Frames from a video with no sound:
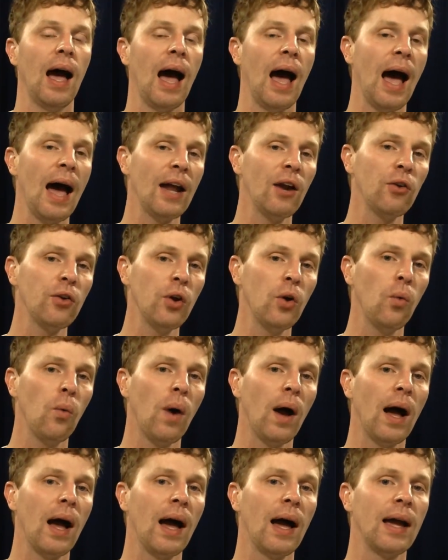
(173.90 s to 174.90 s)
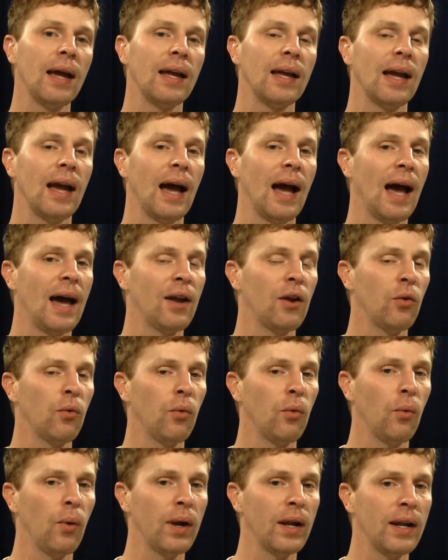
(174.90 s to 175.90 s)
I don't know why. I don't
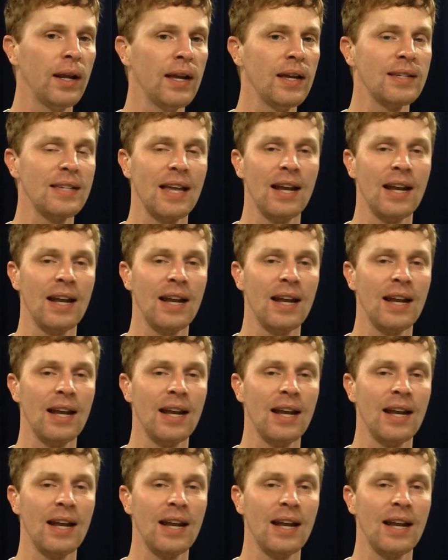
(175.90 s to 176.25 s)
know what it is.